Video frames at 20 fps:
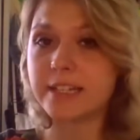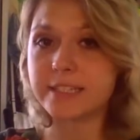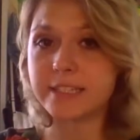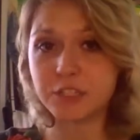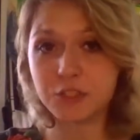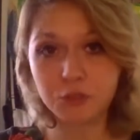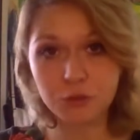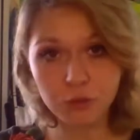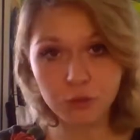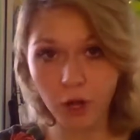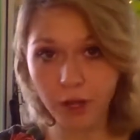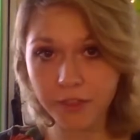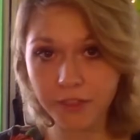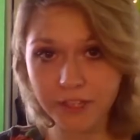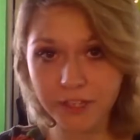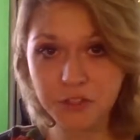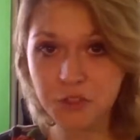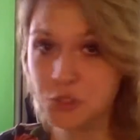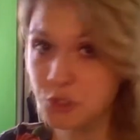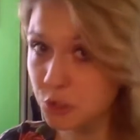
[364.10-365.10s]
Did you draw
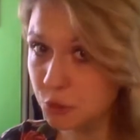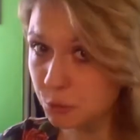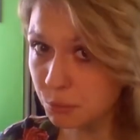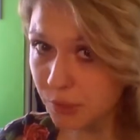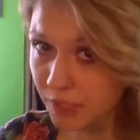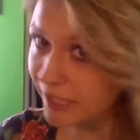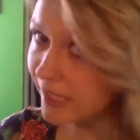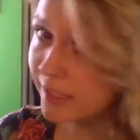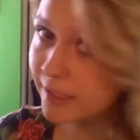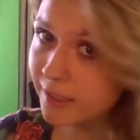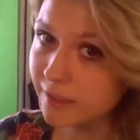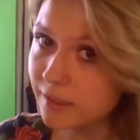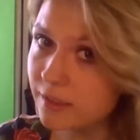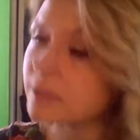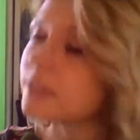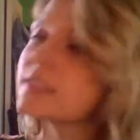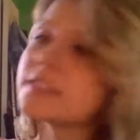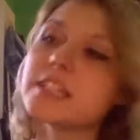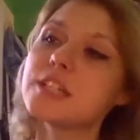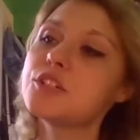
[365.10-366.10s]
things too big?
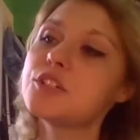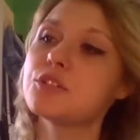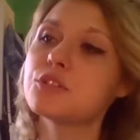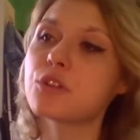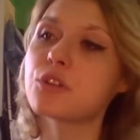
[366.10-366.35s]
Did you